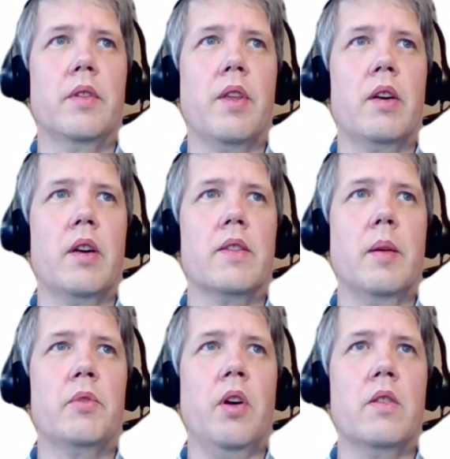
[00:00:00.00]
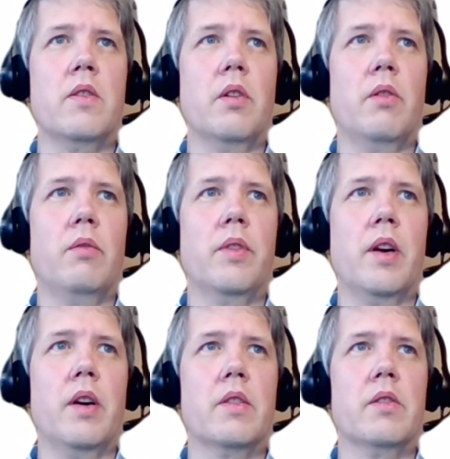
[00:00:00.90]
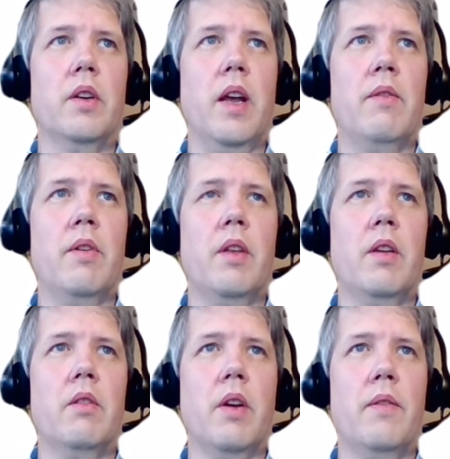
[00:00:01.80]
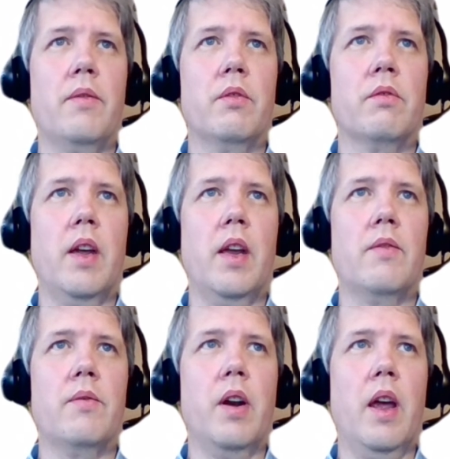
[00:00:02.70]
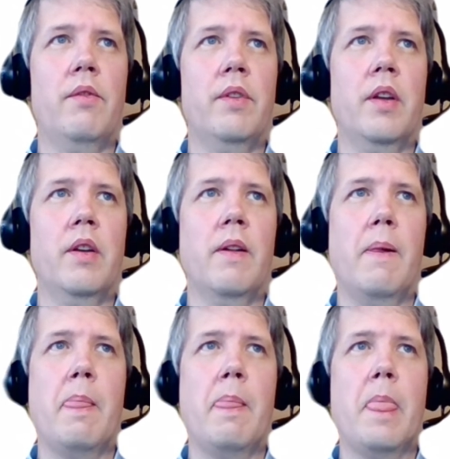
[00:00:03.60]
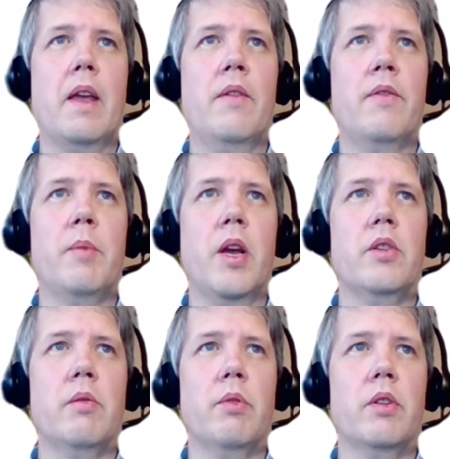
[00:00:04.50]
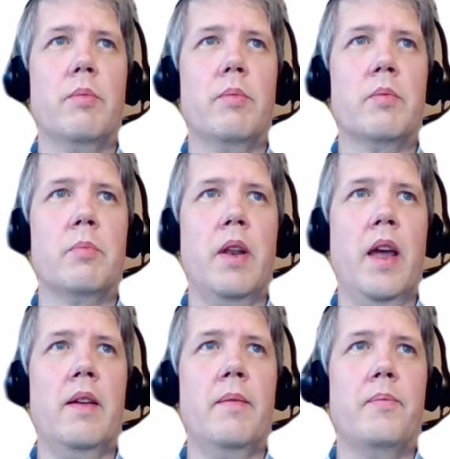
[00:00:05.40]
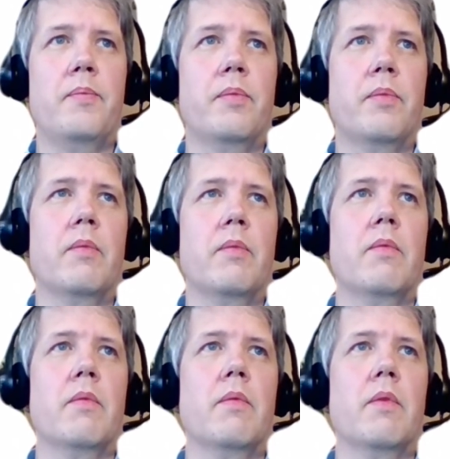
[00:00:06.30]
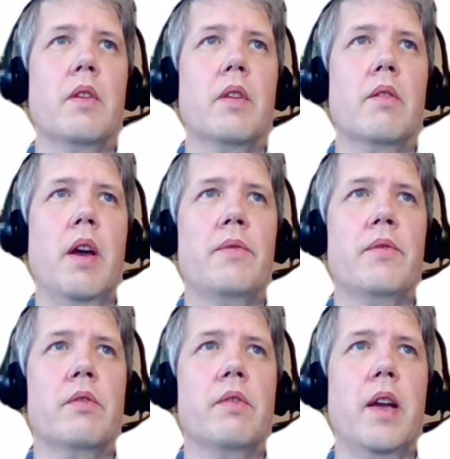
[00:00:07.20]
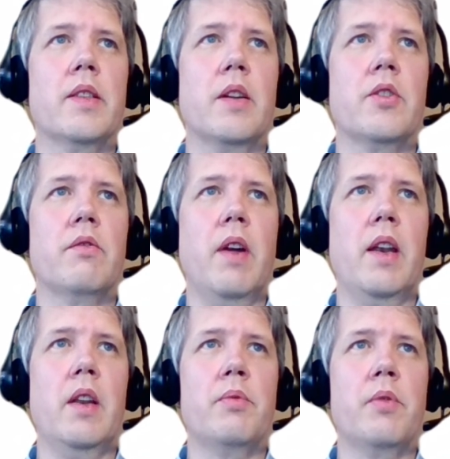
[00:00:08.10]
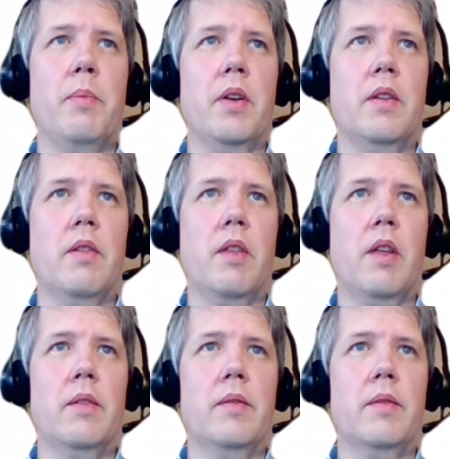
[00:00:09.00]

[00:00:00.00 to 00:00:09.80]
There are some dots, so there is not everything. You have to create for every information you want to display. You have to create such a render properties thing.